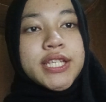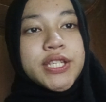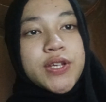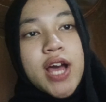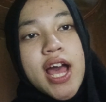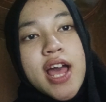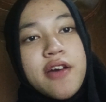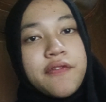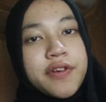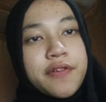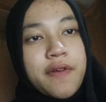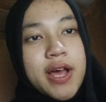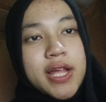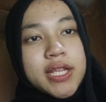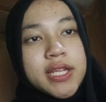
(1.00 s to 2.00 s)
So, hi
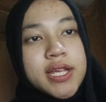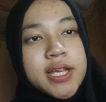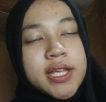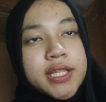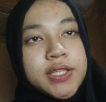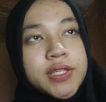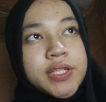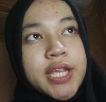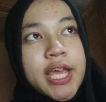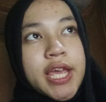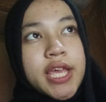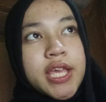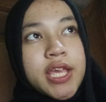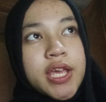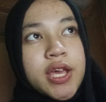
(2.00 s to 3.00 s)
everyone.
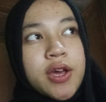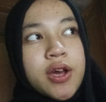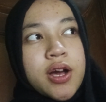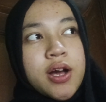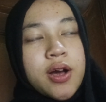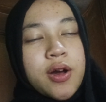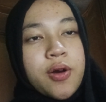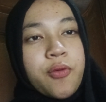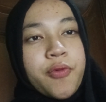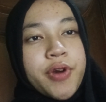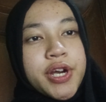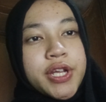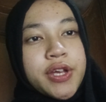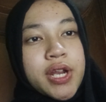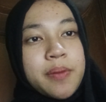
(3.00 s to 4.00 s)
Today,
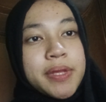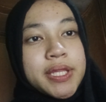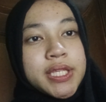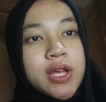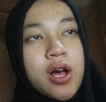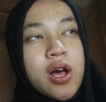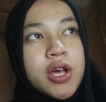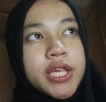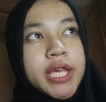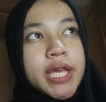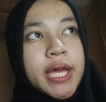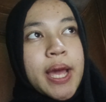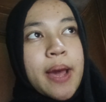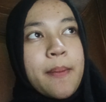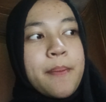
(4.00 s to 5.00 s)
we're gonna be
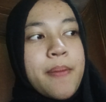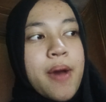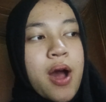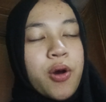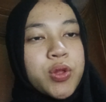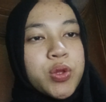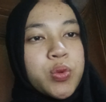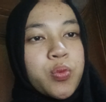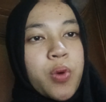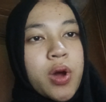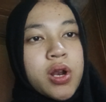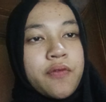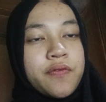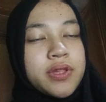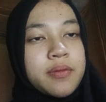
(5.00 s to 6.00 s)
talking about
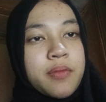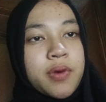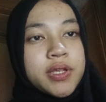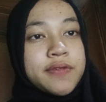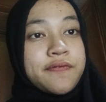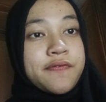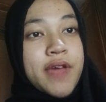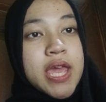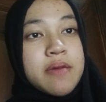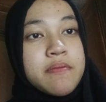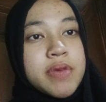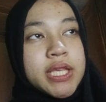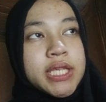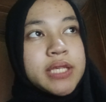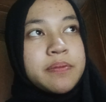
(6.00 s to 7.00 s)
one of the most
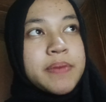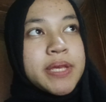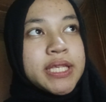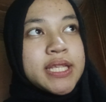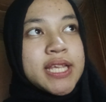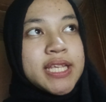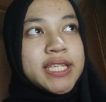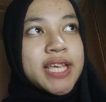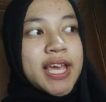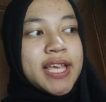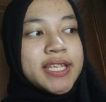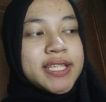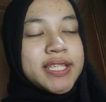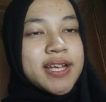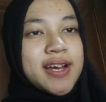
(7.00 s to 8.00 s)
famous business
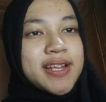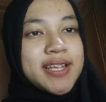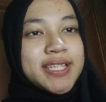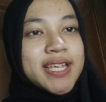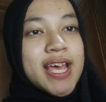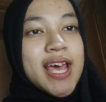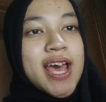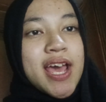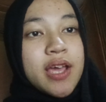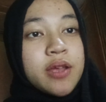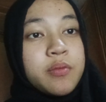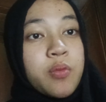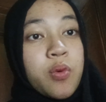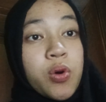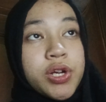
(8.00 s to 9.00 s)
case studies
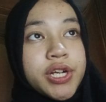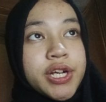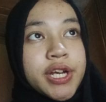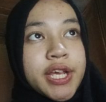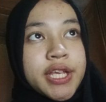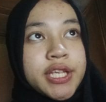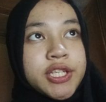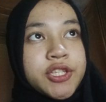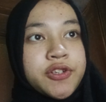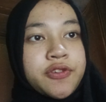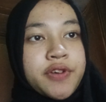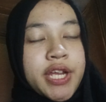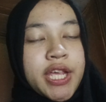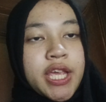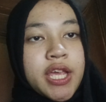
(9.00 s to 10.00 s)
in modern
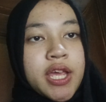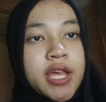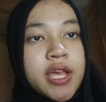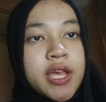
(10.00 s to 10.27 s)
history,